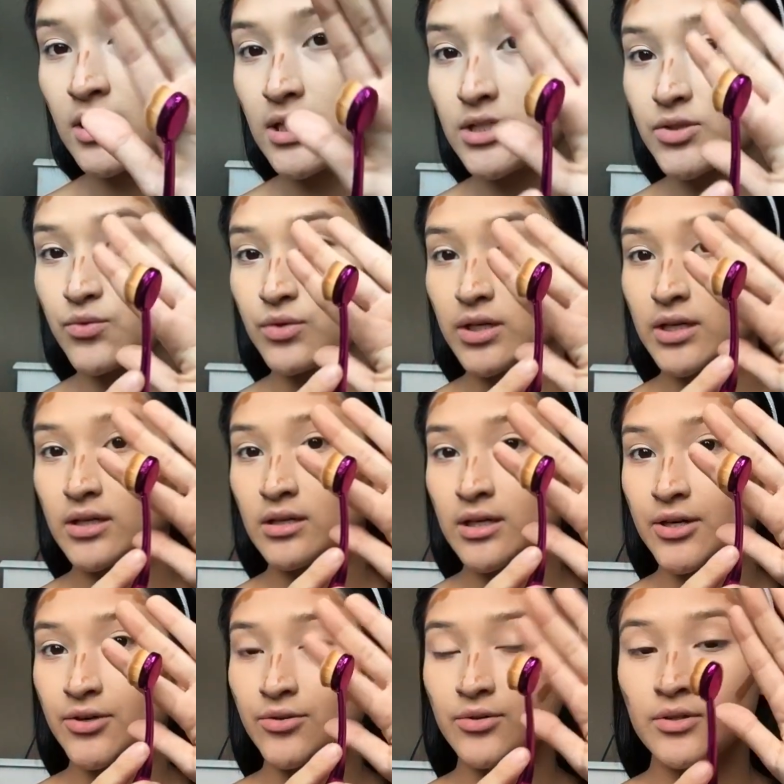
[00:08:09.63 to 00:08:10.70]
It's really
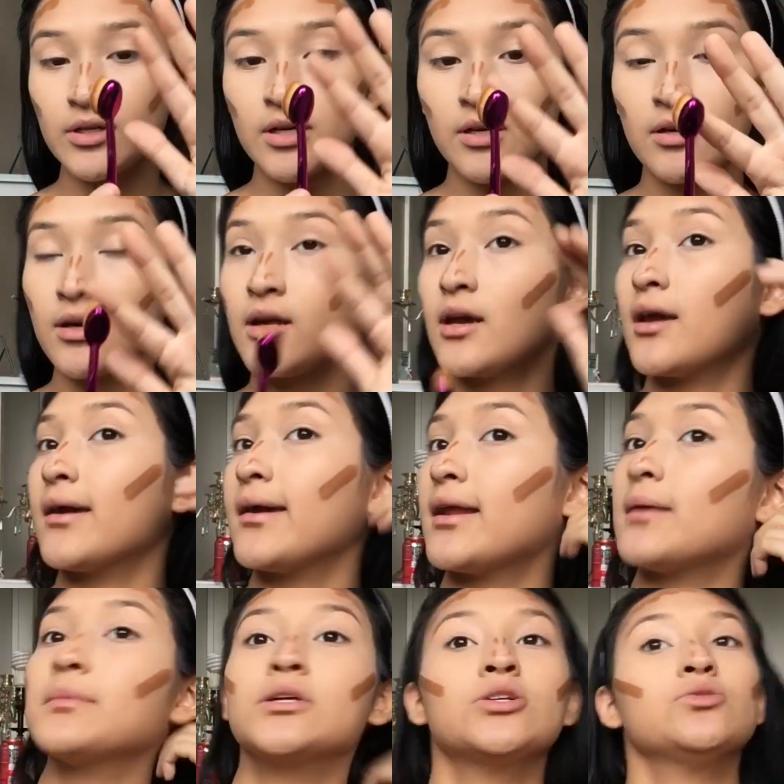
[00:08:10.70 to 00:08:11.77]
little. And
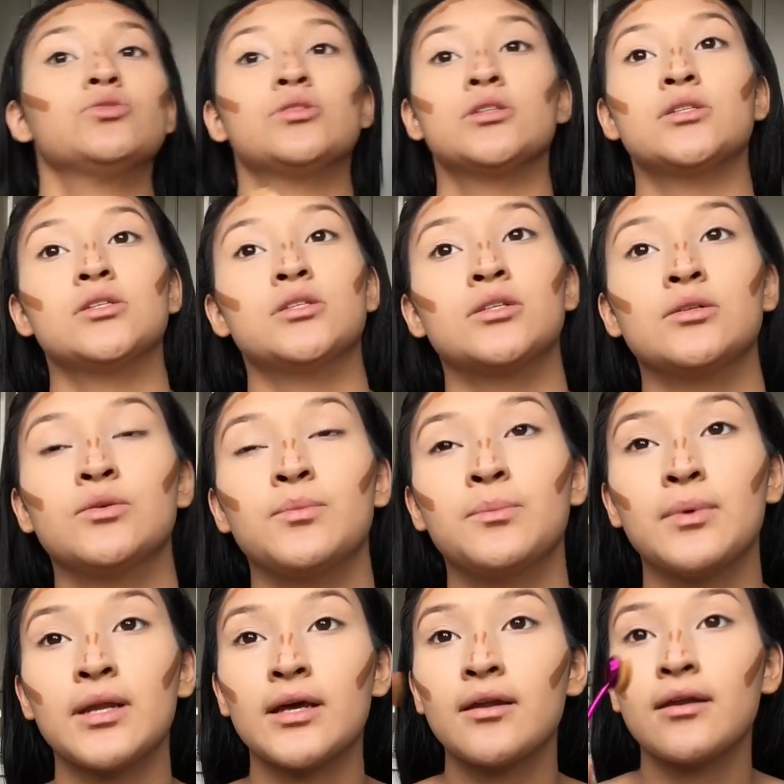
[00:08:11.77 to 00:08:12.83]
I'm going to use this to
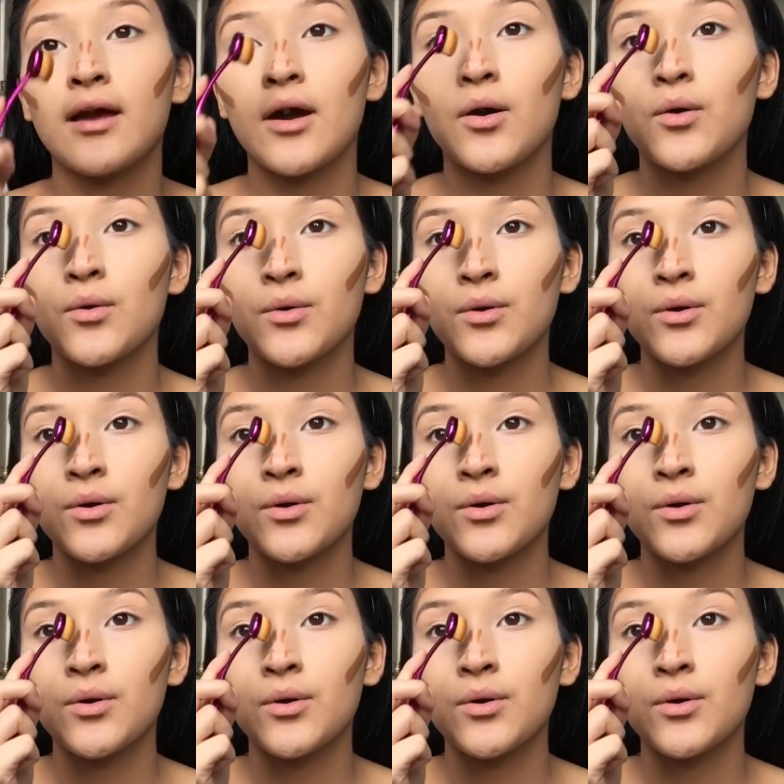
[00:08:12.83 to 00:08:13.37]
blend out